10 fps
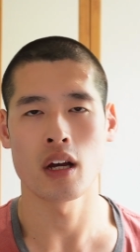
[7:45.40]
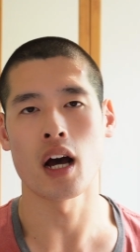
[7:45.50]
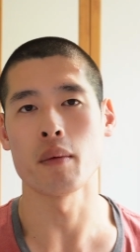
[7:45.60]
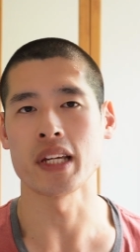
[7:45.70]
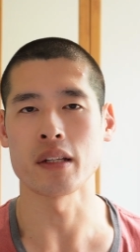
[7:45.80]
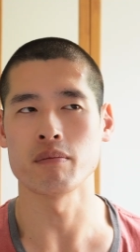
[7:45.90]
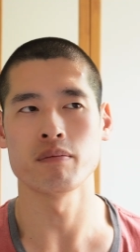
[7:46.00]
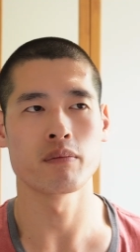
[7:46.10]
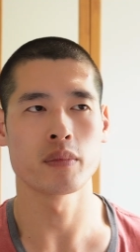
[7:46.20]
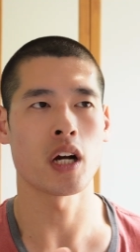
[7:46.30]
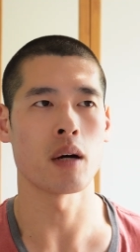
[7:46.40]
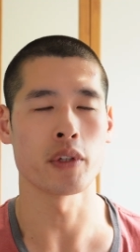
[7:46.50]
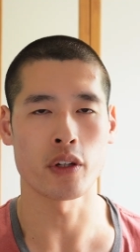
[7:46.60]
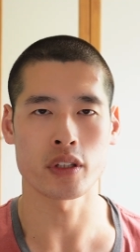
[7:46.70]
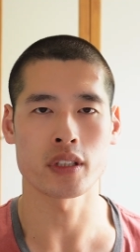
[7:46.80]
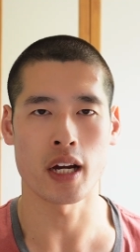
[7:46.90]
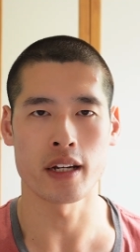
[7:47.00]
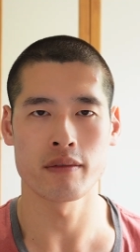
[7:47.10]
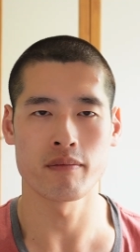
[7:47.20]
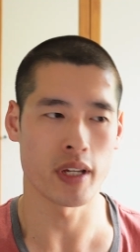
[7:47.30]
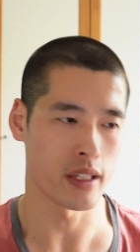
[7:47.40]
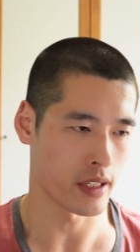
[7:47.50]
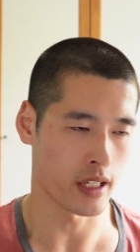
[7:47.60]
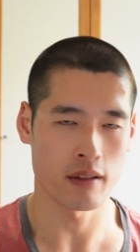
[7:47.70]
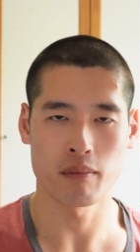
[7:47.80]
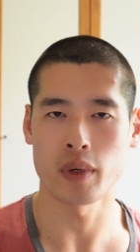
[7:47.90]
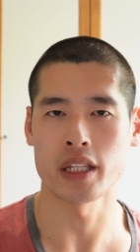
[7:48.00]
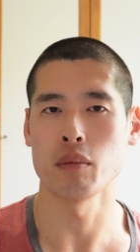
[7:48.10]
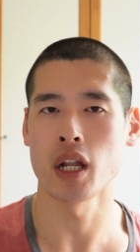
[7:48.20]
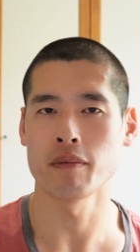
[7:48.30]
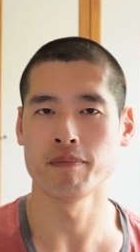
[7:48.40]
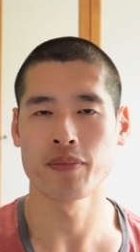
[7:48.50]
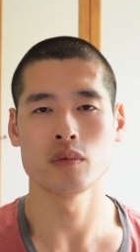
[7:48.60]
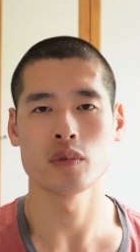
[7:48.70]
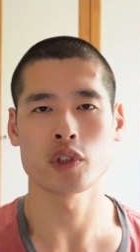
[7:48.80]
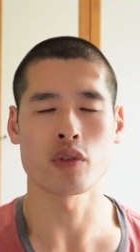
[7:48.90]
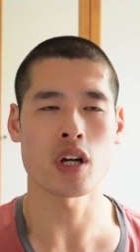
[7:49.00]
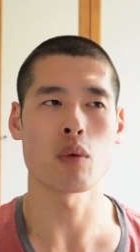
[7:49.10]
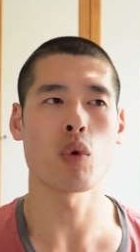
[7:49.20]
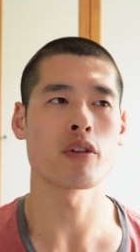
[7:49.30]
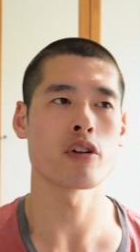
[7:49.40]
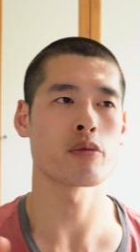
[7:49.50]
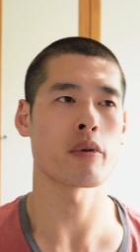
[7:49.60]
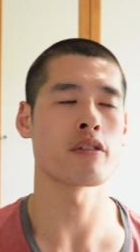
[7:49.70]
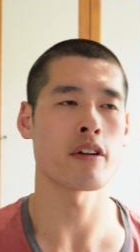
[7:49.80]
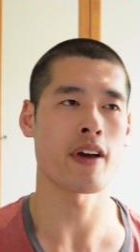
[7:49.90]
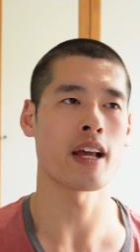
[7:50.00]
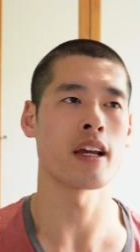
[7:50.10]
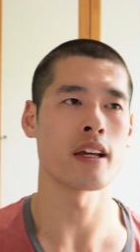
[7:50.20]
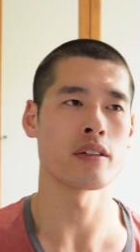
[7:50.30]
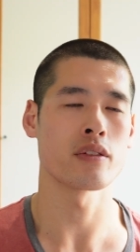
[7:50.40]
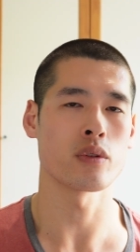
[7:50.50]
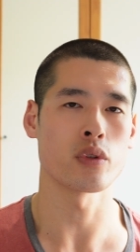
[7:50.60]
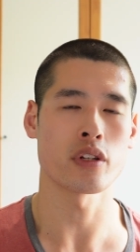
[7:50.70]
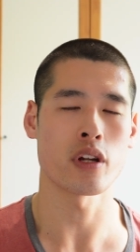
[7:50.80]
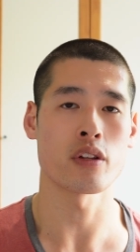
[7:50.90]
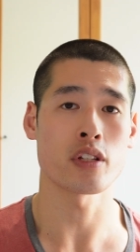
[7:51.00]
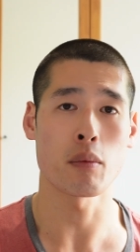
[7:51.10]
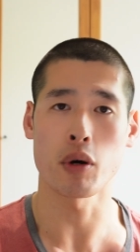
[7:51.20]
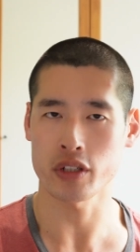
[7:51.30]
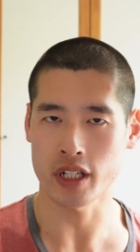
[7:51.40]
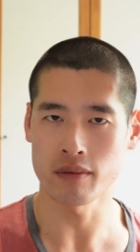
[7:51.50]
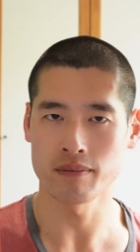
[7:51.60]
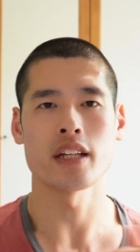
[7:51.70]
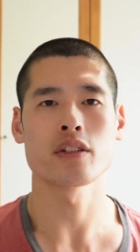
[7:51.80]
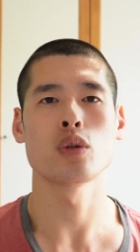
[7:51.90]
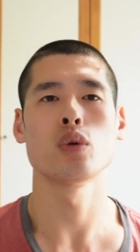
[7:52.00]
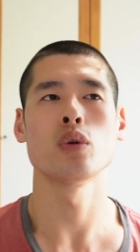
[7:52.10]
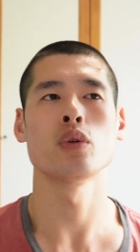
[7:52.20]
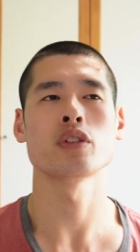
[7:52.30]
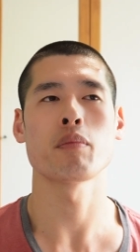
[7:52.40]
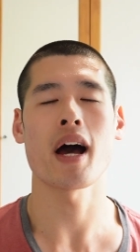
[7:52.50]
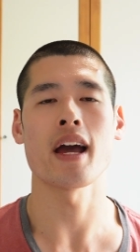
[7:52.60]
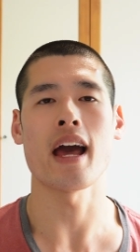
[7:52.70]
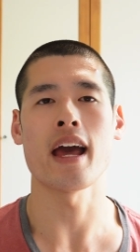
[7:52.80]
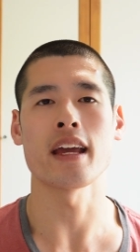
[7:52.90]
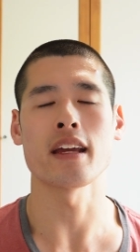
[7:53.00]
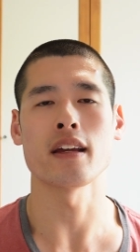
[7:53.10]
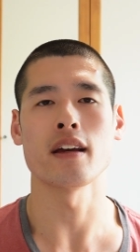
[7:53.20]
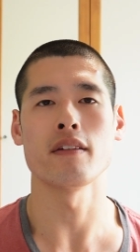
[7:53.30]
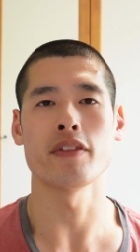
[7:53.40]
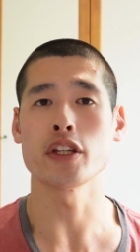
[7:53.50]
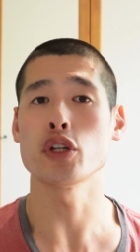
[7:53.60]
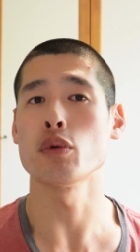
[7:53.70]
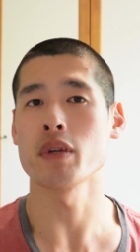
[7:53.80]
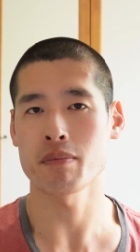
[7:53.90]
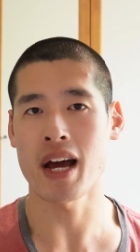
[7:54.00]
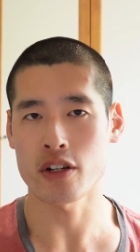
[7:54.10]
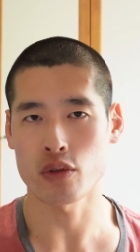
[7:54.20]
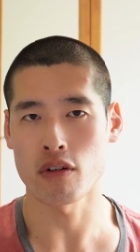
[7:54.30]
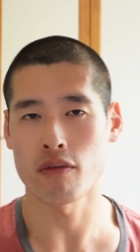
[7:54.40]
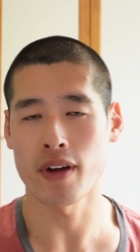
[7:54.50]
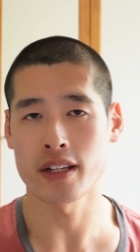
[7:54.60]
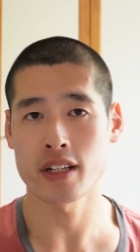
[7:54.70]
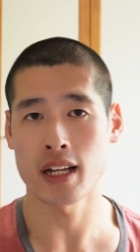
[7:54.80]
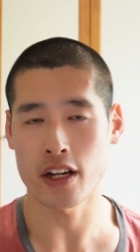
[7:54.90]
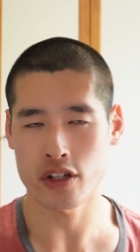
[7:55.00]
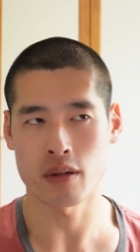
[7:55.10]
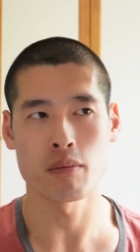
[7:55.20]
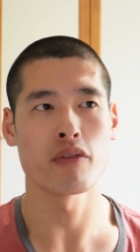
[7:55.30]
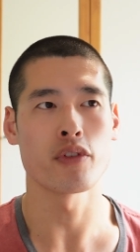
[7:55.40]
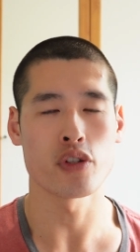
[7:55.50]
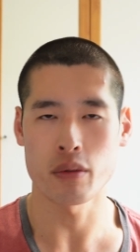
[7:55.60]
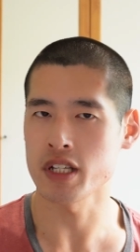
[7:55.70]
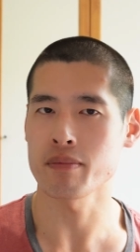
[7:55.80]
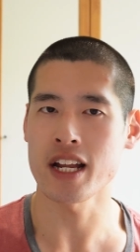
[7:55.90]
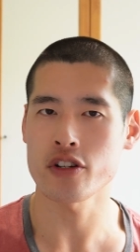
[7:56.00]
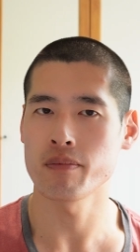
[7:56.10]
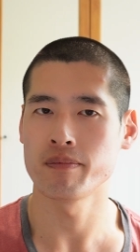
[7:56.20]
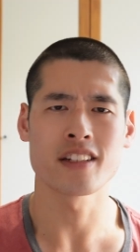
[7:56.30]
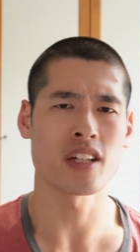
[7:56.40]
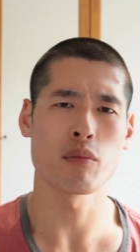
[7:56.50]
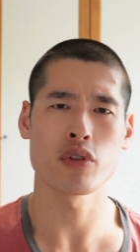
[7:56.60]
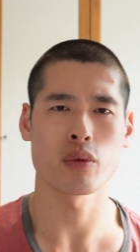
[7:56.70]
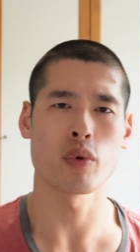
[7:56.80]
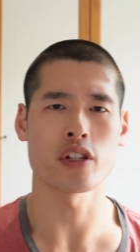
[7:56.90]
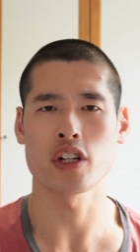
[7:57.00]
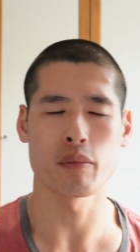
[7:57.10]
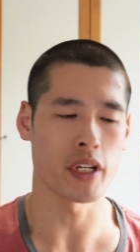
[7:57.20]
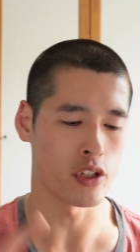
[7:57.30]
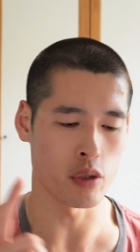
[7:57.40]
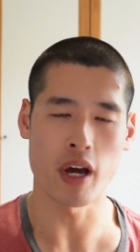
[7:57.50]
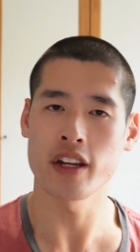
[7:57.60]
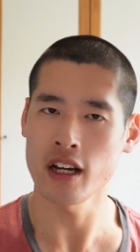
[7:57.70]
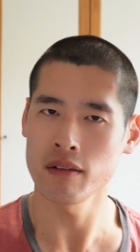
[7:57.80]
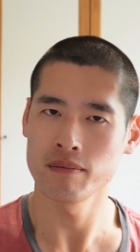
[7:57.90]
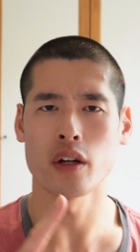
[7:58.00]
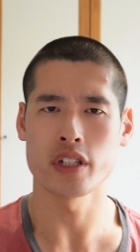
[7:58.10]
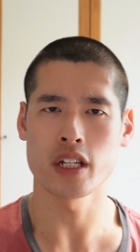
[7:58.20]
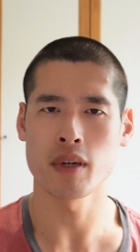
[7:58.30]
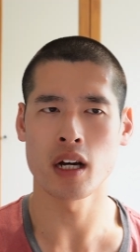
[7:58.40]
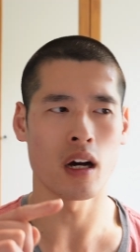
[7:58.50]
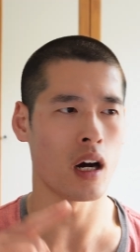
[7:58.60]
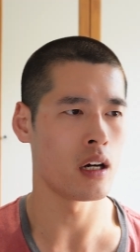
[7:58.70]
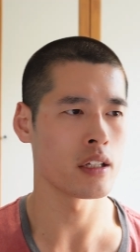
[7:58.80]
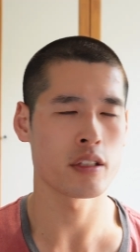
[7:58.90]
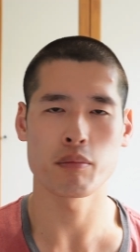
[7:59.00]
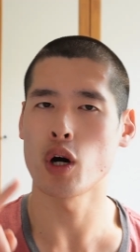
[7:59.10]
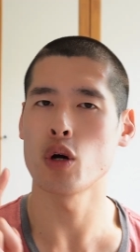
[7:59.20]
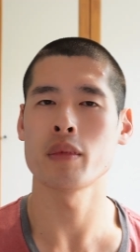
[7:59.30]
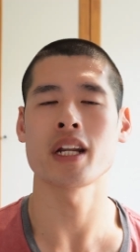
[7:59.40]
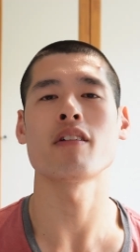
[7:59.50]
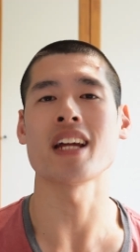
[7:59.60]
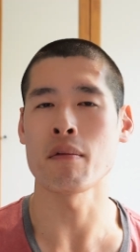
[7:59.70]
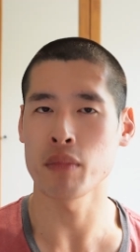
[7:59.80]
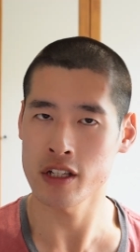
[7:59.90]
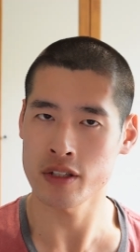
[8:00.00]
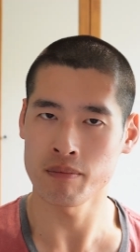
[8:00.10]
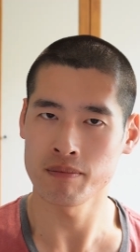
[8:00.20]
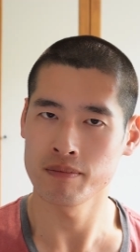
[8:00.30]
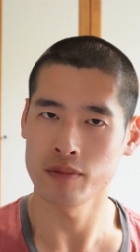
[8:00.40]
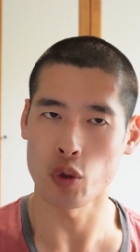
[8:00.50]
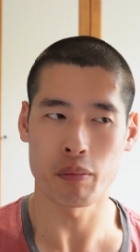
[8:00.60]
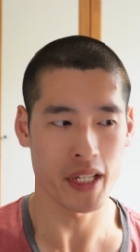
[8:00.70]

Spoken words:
I mean carbon dioxide in the blood. So type 1 respiratory failure is also known as hypoxia. It's caused by a VQ mismatch or ventilation perfusion mismatch. Examples of which could be pneumonia, edema, ARDS, pulmonary embolism, or